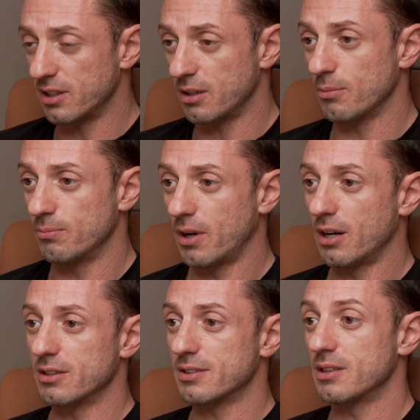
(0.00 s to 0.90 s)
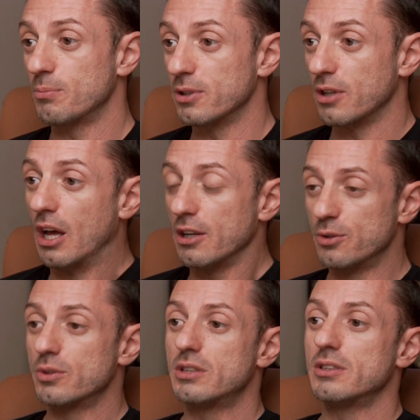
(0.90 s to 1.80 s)
game, honestly, but
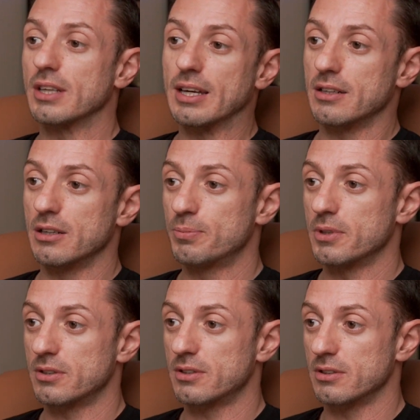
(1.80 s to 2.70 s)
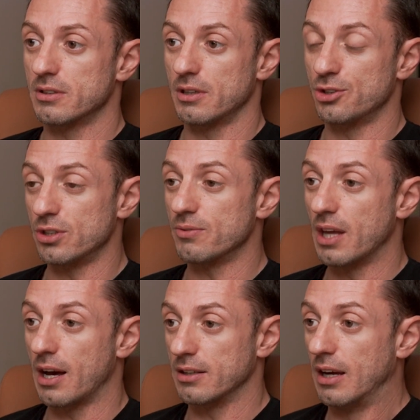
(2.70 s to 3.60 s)
Unity again helped us achieve
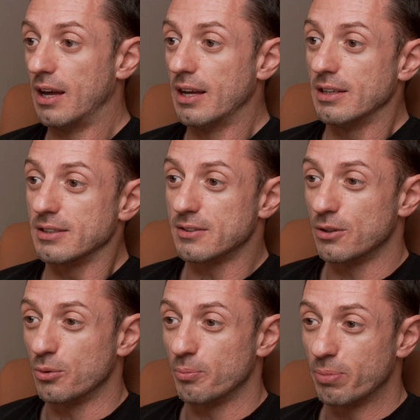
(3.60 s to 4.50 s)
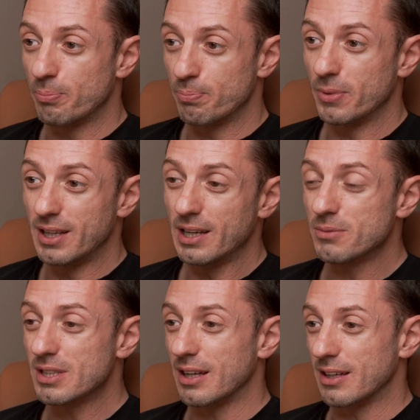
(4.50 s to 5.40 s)
that. So
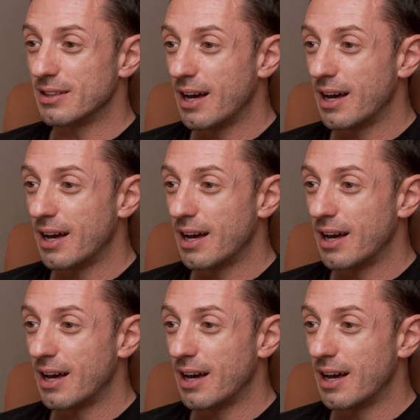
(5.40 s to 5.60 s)
games like